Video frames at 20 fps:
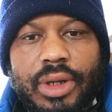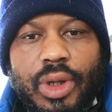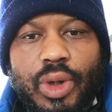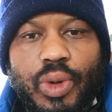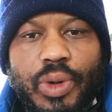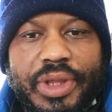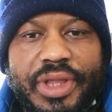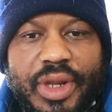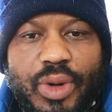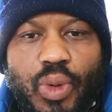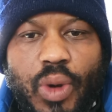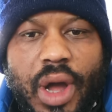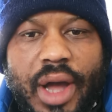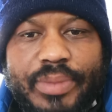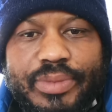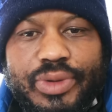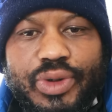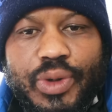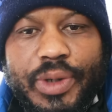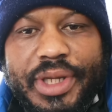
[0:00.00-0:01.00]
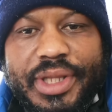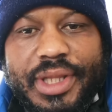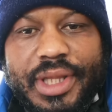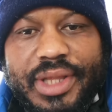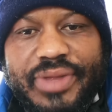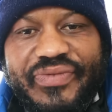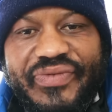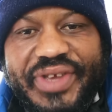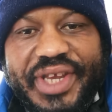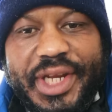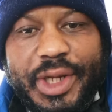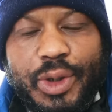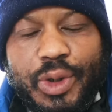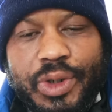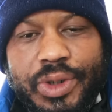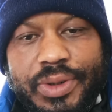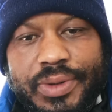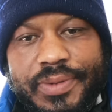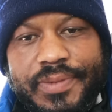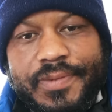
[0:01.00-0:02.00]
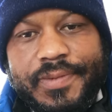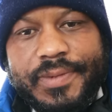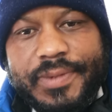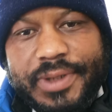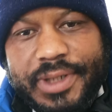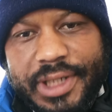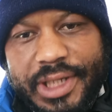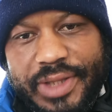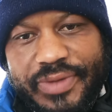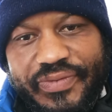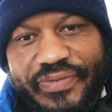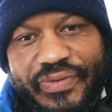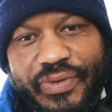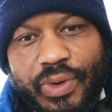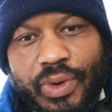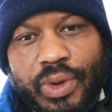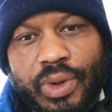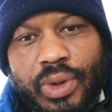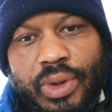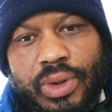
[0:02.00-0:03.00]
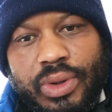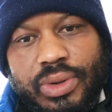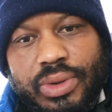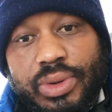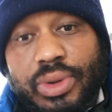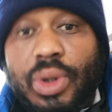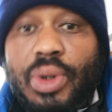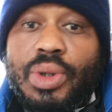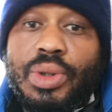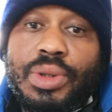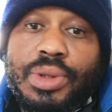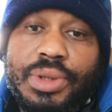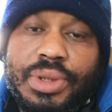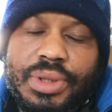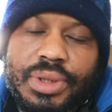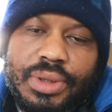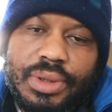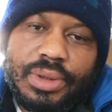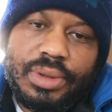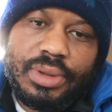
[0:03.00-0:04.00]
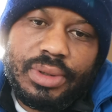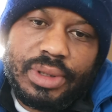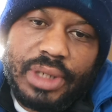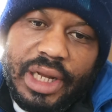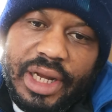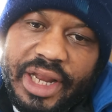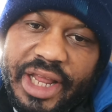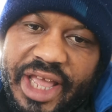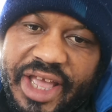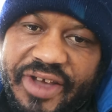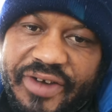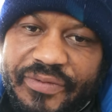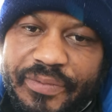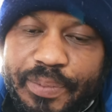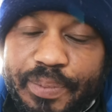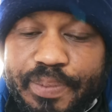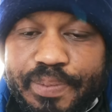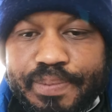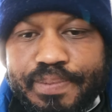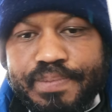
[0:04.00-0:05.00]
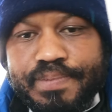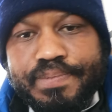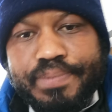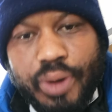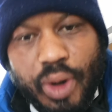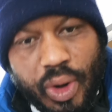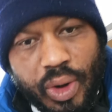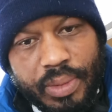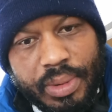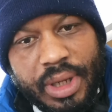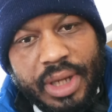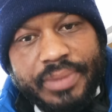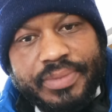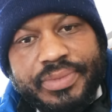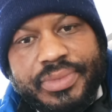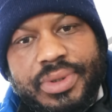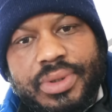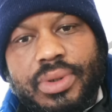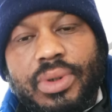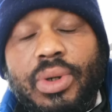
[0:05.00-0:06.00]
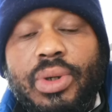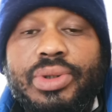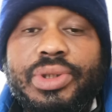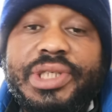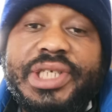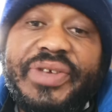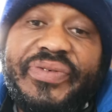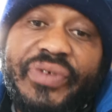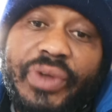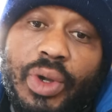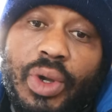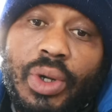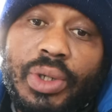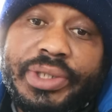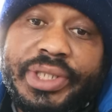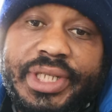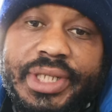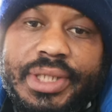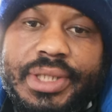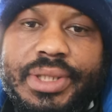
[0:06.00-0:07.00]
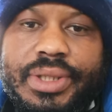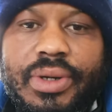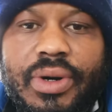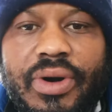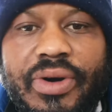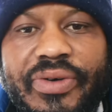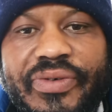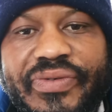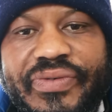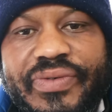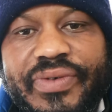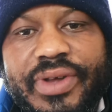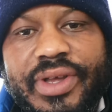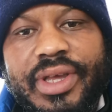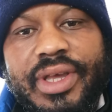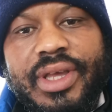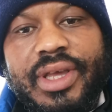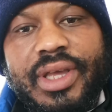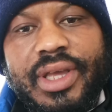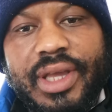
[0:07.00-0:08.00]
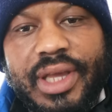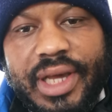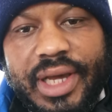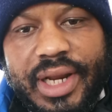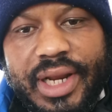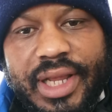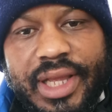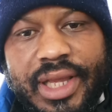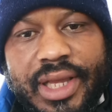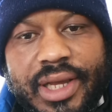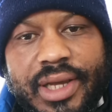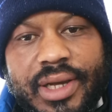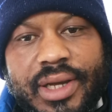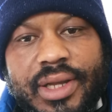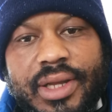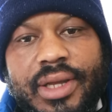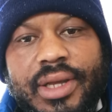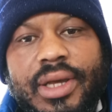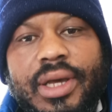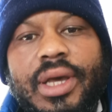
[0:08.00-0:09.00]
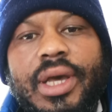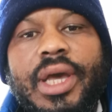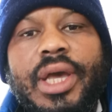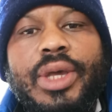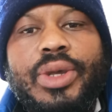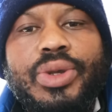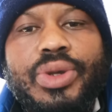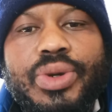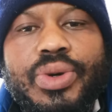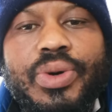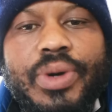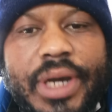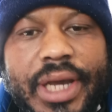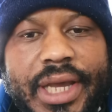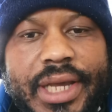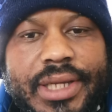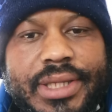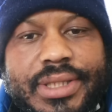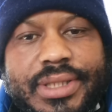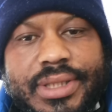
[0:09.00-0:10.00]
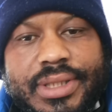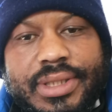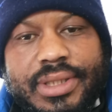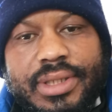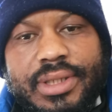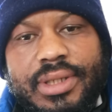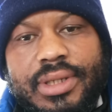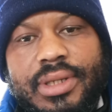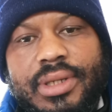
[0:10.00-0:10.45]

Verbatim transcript: The reason why I'm doing this video is for those that have problems or difficulties of getting a US